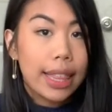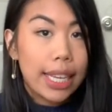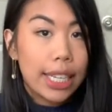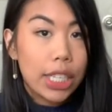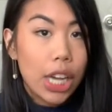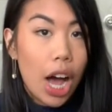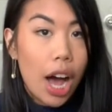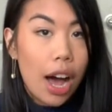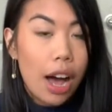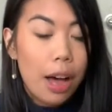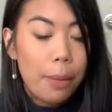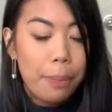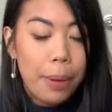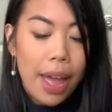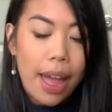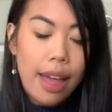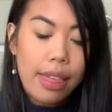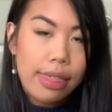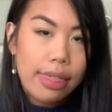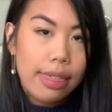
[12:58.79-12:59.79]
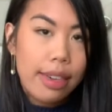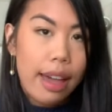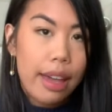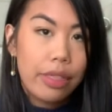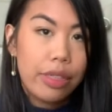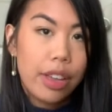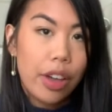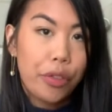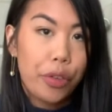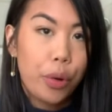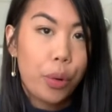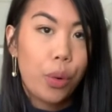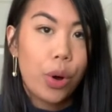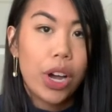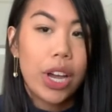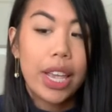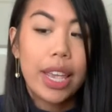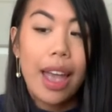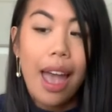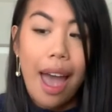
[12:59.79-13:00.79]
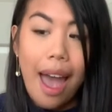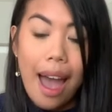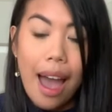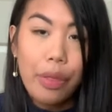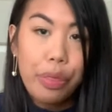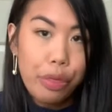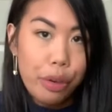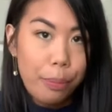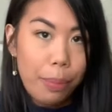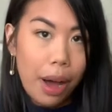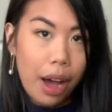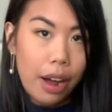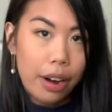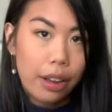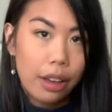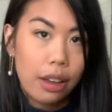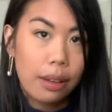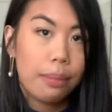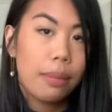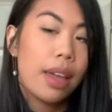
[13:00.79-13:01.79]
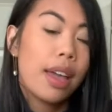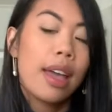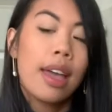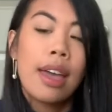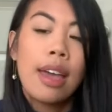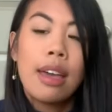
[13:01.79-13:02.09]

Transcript: the top and then the other one at the bottom.